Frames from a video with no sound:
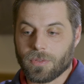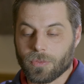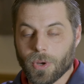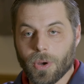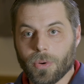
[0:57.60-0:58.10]
of the
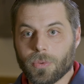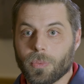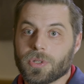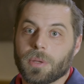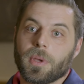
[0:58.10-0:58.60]
road,
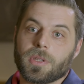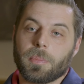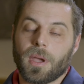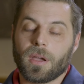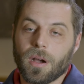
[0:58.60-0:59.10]
which get picked up
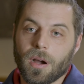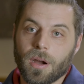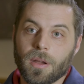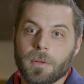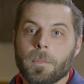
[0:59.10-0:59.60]
by a
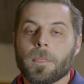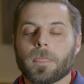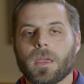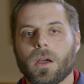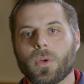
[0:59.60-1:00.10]
car,
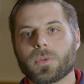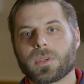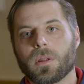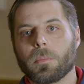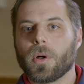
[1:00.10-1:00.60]
how those
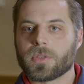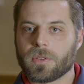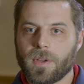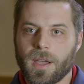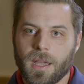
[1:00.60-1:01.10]
get
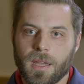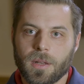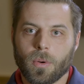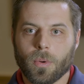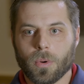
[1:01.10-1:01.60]

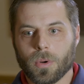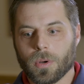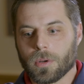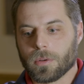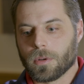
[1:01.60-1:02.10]
emulsified
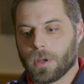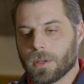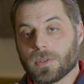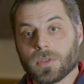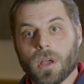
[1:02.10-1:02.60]
or uh,
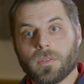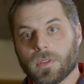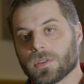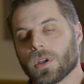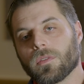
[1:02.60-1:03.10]
dissolved in
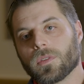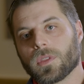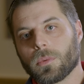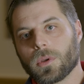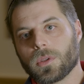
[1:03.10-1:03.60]
a solvent that we're